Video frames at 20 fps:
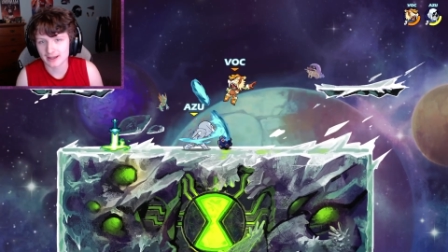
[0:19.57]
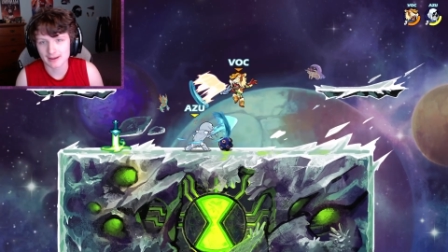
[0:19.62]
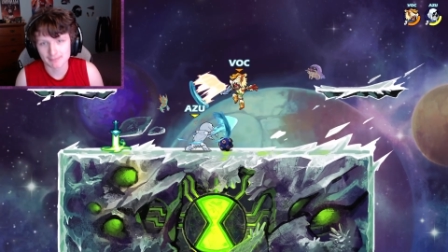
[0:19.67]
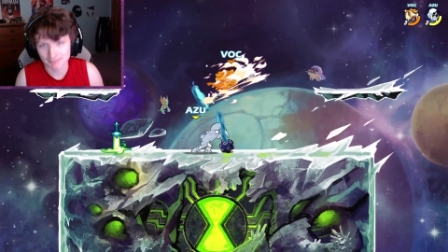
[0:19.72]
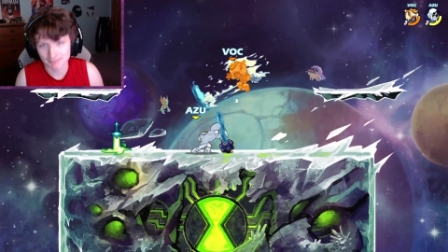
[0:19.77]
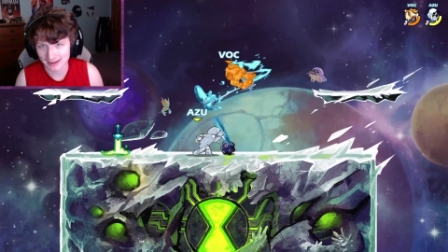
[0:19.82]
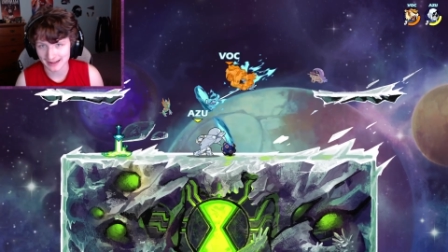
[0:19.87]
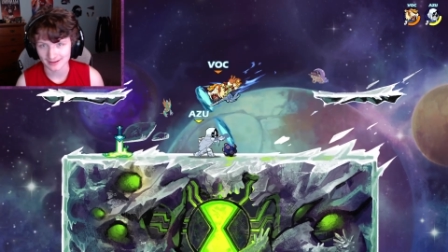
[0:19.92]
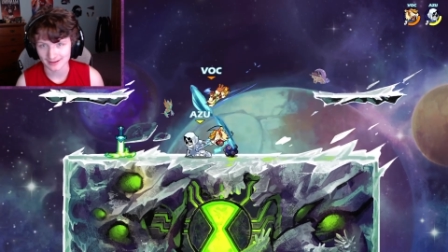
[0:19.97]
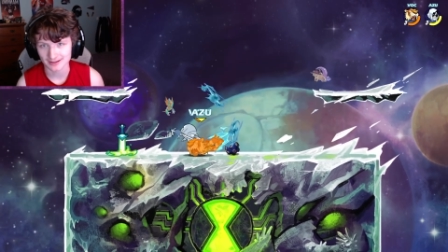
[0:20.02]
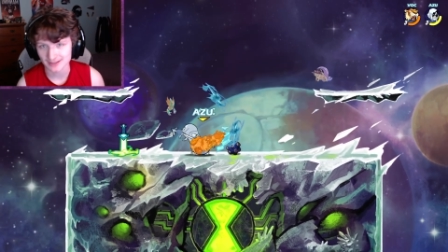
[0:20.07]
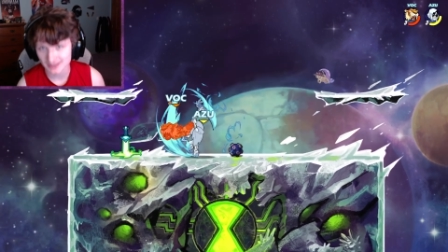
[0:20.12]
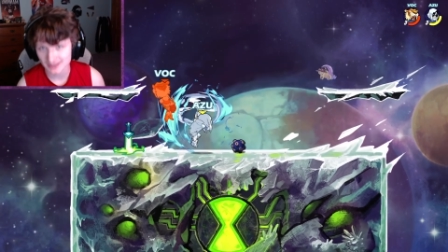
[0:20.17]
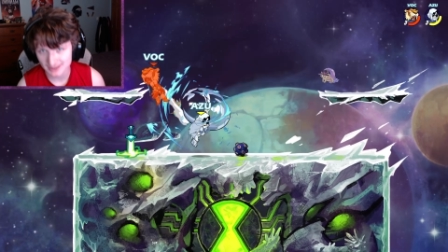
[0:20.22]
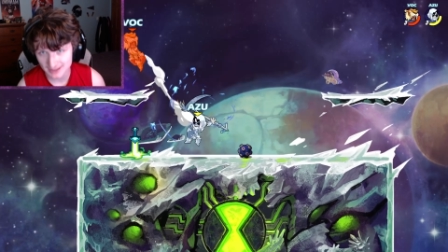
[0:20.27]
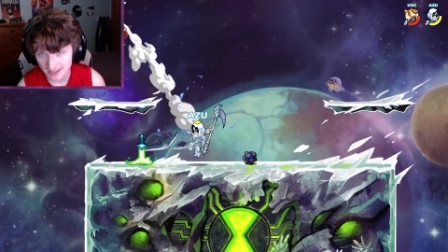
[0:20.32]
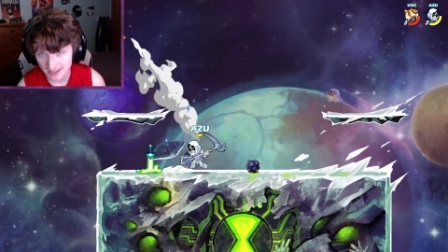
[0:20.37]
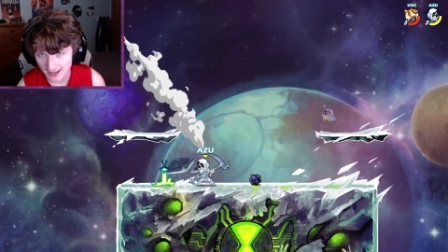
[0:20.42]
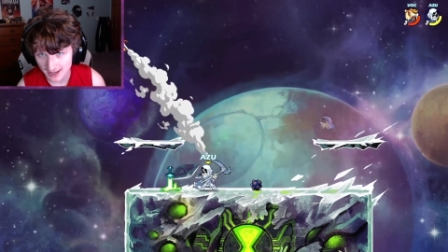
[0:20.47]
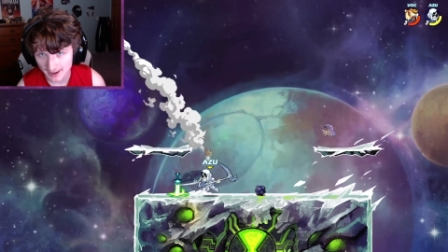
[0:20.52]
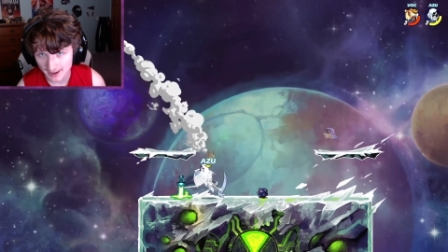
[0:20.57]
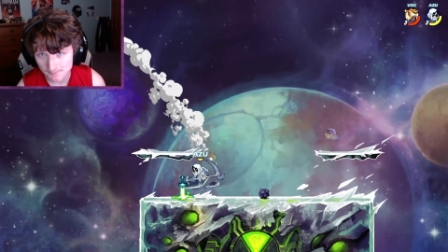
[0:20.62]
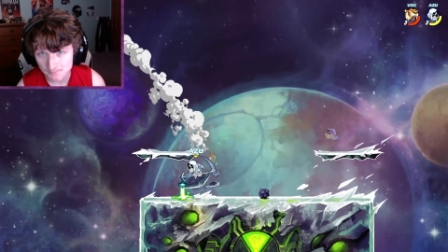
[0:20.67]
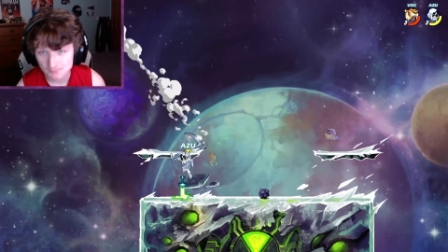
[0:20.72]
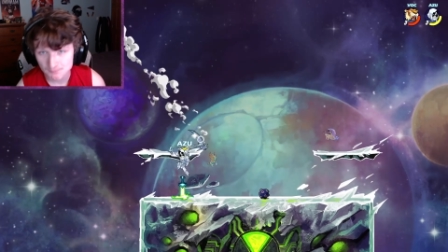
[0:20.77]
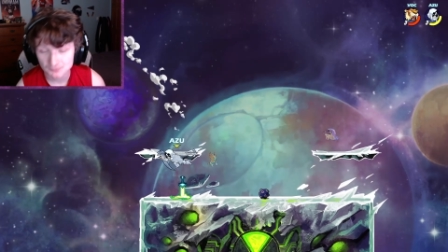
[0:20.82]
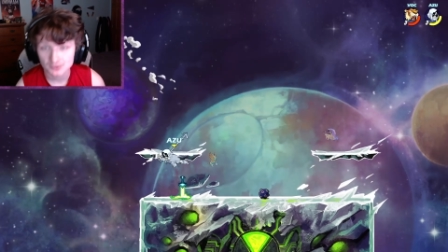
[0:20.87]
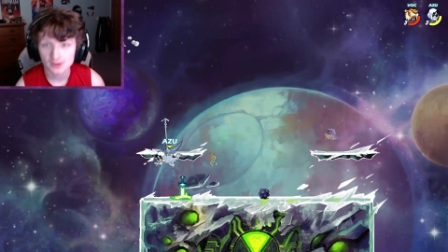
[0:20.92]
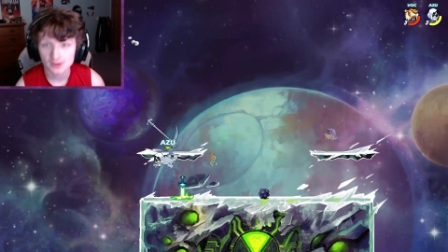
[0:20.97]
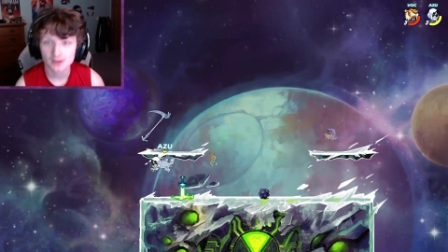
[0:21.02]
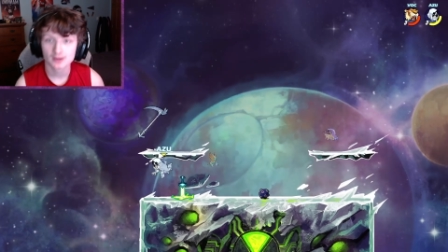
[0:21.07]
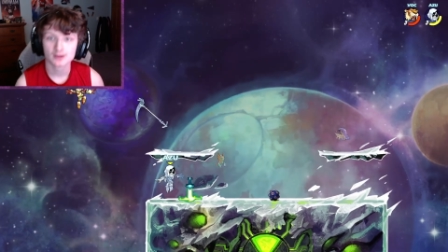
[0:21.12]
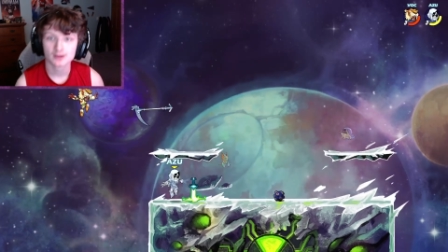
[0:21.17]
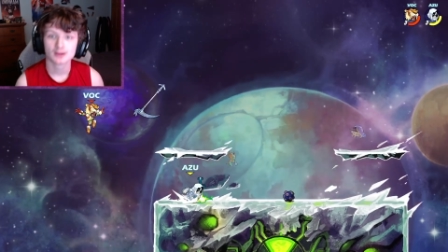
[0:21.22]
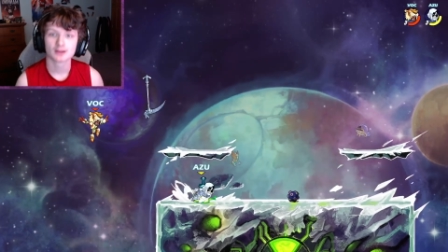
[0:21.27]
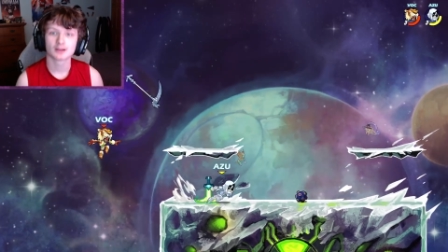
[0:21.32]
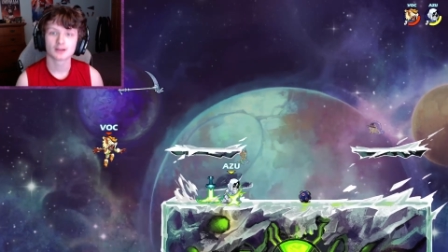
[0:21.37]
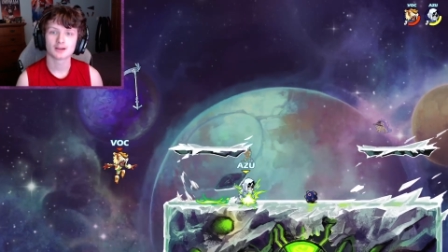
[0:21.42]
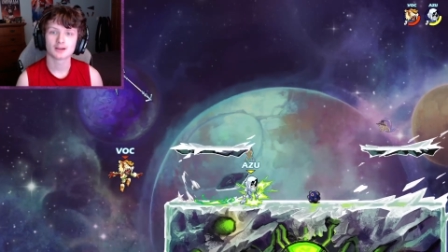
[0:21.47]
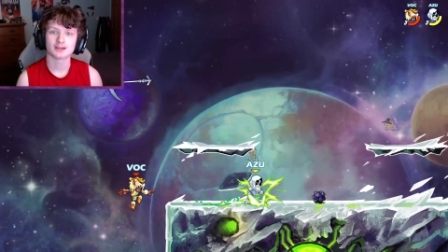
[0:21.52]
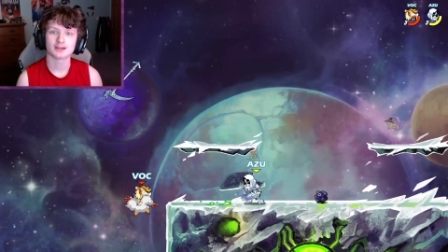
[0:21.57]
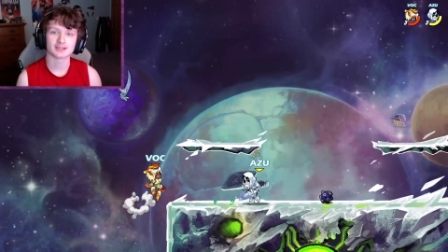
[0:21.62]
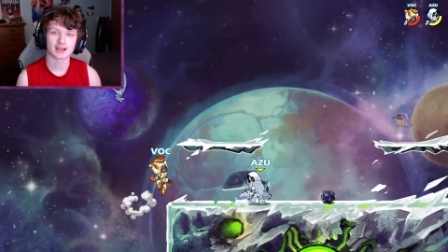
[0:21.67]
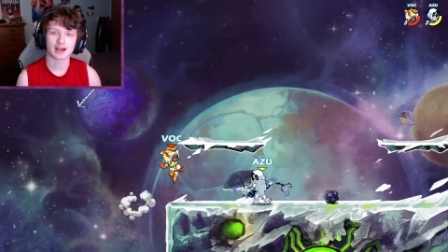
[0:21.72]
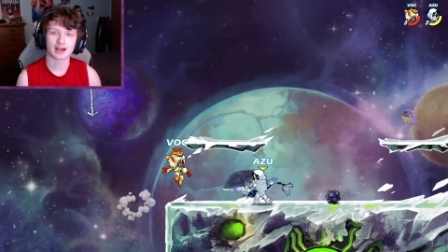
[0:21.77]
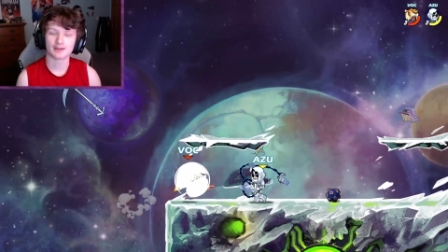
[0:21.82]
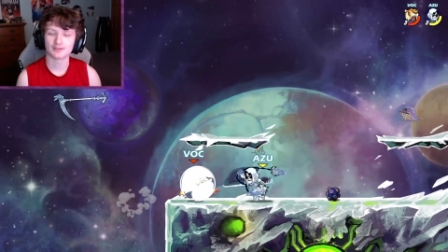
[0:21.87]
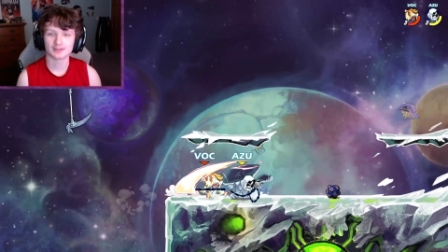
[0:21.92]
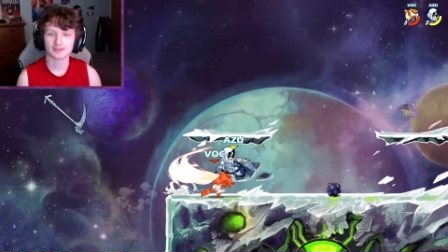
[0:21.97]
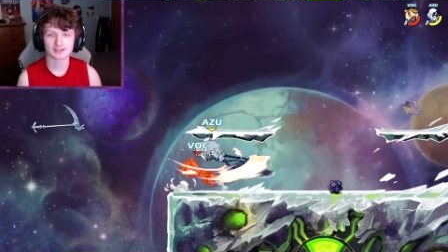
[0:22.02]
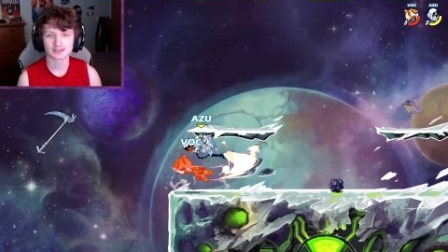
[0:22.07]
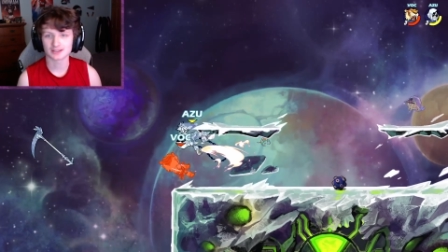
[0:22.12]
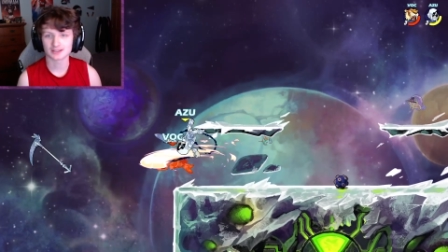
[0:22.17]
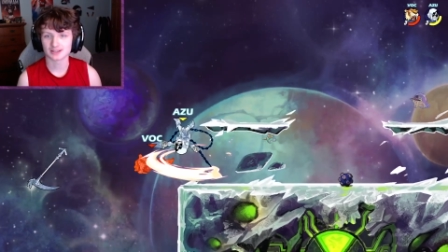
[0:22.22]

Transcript: imbalanced game. Because obviously